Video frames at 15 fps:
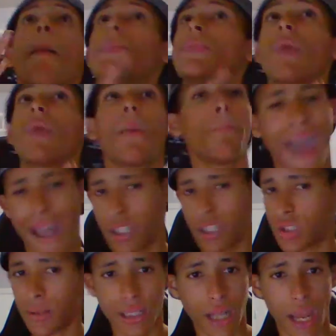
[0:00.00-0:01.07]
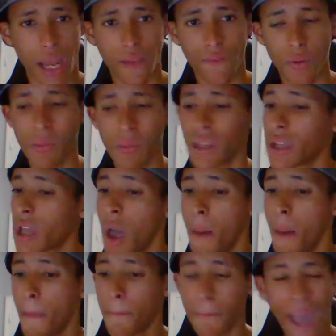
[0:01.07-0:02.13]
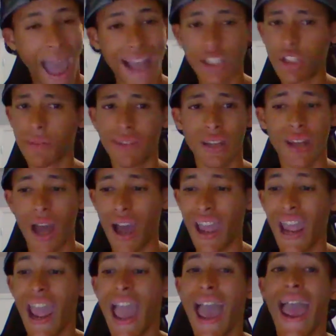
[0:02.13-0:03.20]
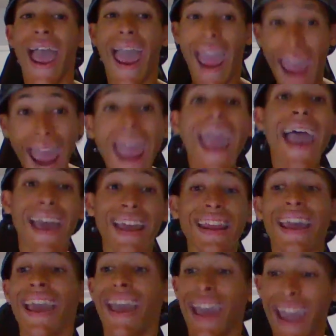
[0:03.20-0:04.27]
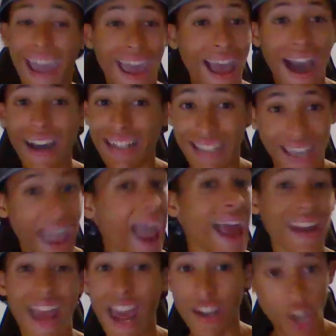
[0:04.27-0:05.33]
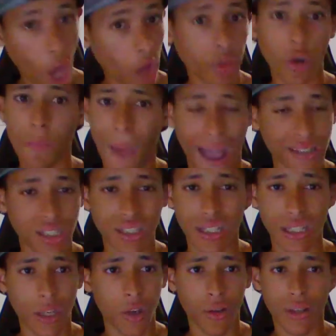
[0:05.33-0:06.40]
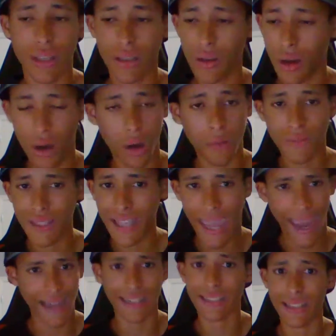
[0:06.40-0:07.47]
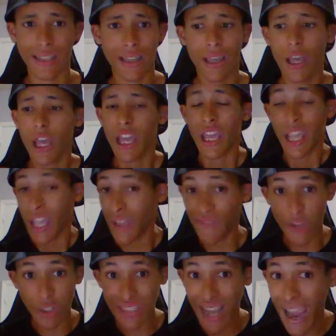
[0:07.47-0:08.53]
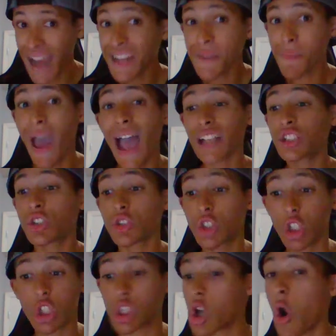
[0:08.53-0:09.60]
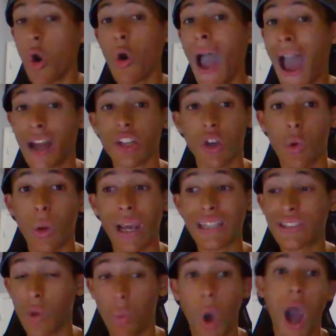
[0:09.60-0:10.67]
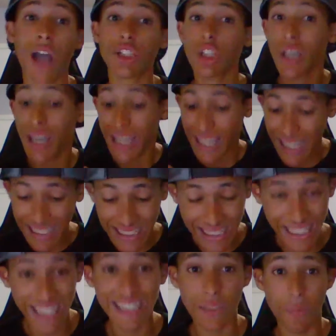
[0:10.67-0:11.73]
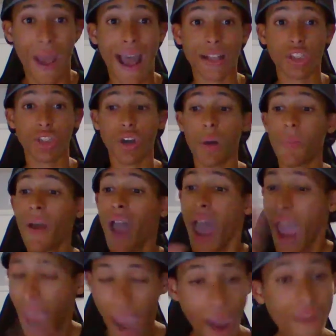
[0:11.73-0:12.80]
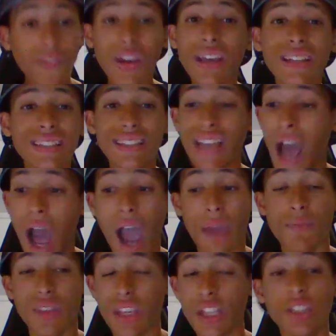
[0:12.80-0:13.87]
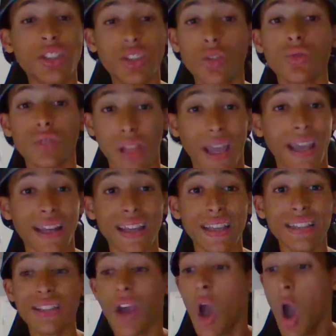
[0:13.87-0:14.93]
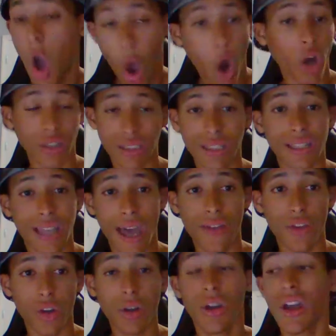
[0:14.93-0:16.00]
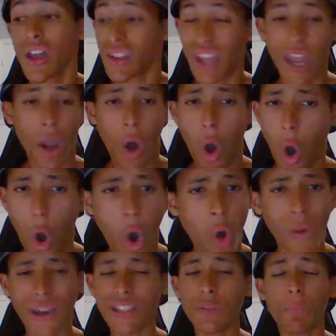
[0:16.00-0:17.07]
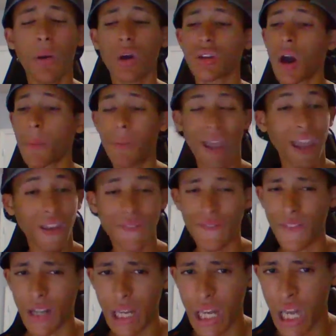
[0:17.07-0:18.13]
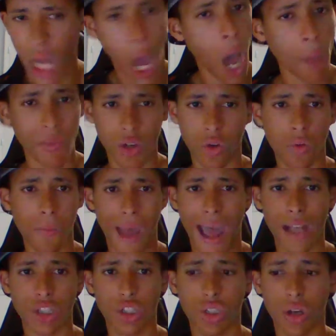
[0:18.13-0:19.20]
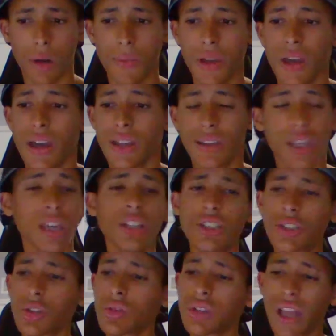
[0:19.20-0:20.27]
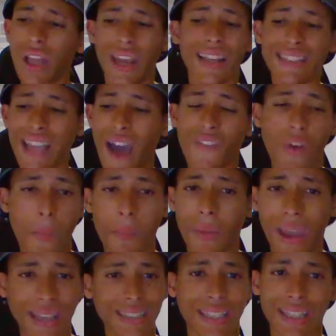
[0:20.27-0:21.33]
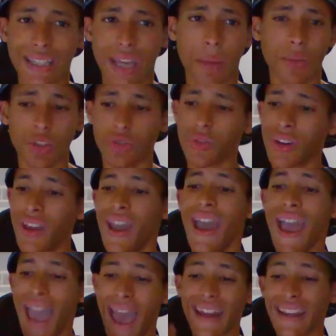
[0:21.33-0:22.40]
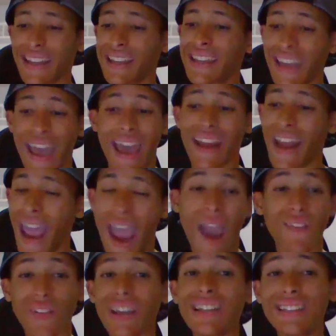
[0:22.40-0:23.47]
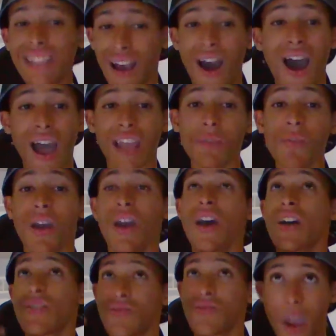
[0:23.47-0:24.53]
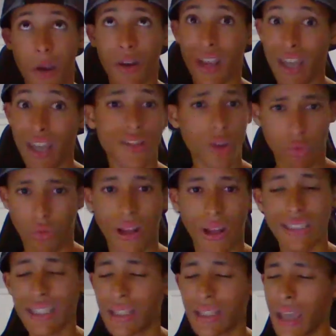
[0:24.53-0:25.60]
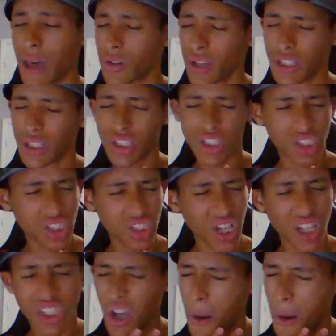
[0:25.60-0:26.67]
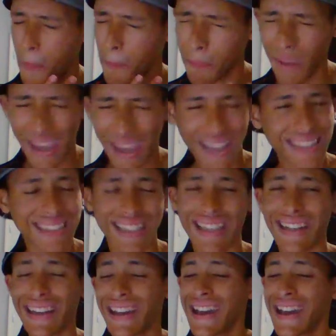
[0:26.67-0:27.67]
the match of the night for me. Match of the night. And again, another match of the year candidate. If there's any match you should go out of your way to watch, it's this matchup. Every time these two ladies are together, they always put up a phenomenal matchup. These two ladies have amazing chemistry. And again, every time they're in the ring together, it's such amazing